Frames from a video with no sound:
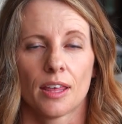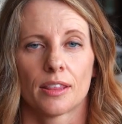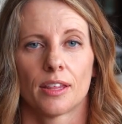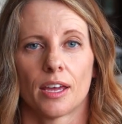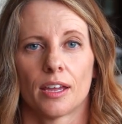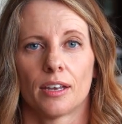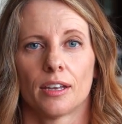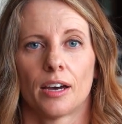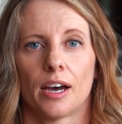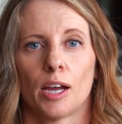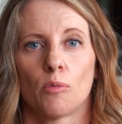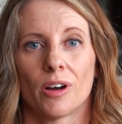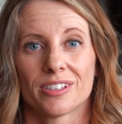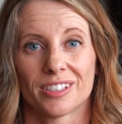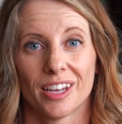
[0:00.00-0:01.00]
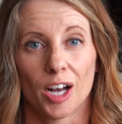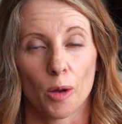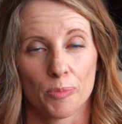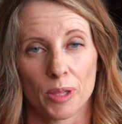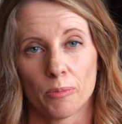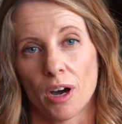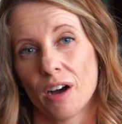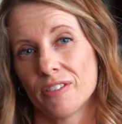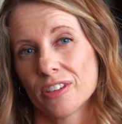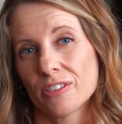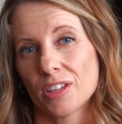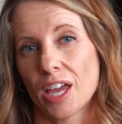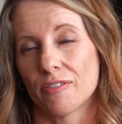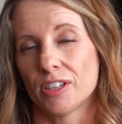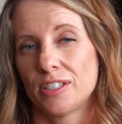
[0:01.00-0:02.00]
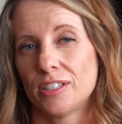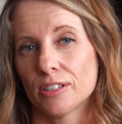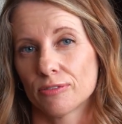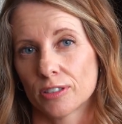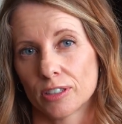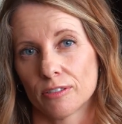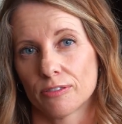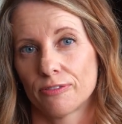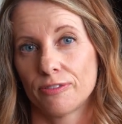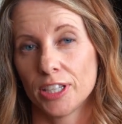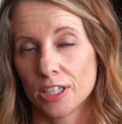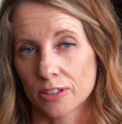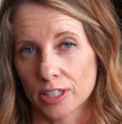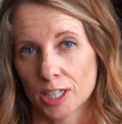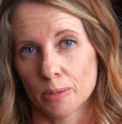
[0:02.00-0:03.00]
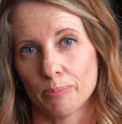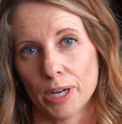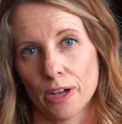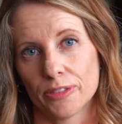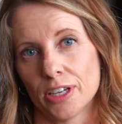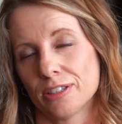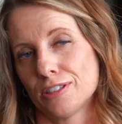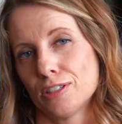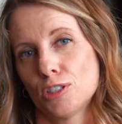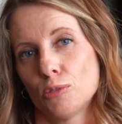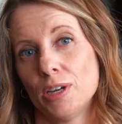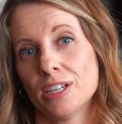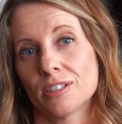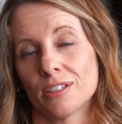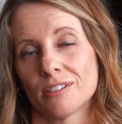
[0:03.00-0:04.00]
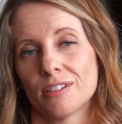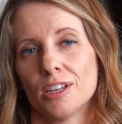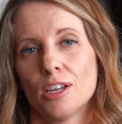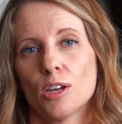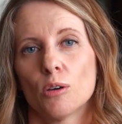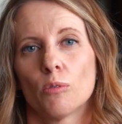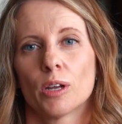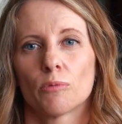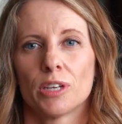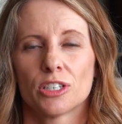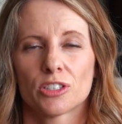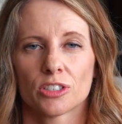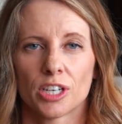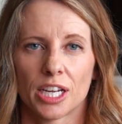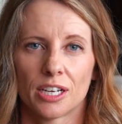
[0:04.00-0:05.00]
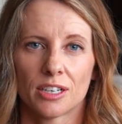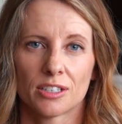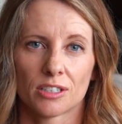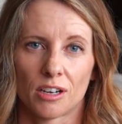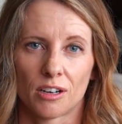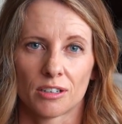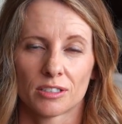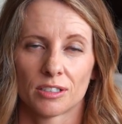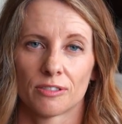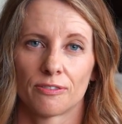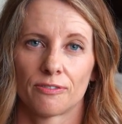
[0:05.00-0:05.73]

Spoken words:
then I want to help them obviously have a different feeling about that situation. When we train a dog to